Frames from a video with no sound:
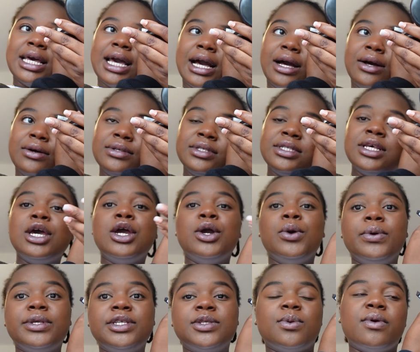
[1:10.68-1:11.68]
house,
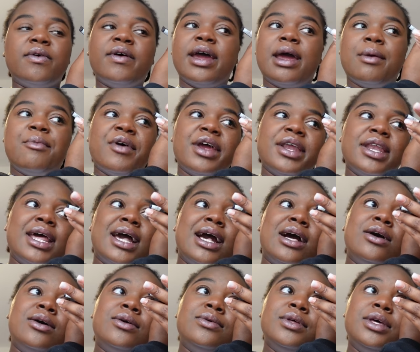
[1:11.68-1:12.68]
which is where I am right
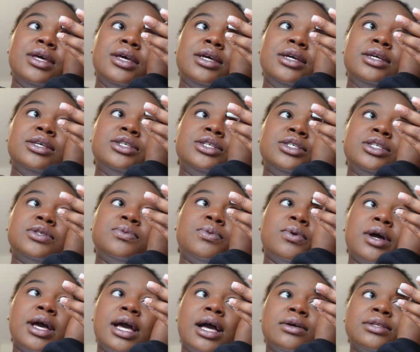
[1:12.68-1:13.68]
now. She just
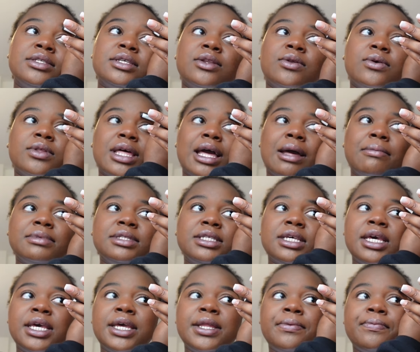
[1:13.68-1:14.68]
bought a house in
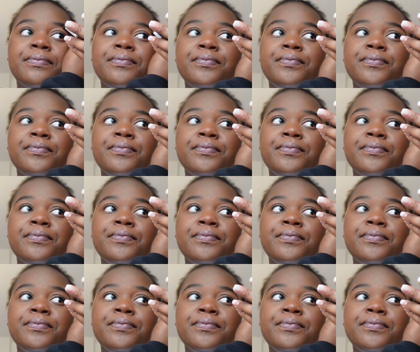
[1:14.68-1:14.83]
Northampton.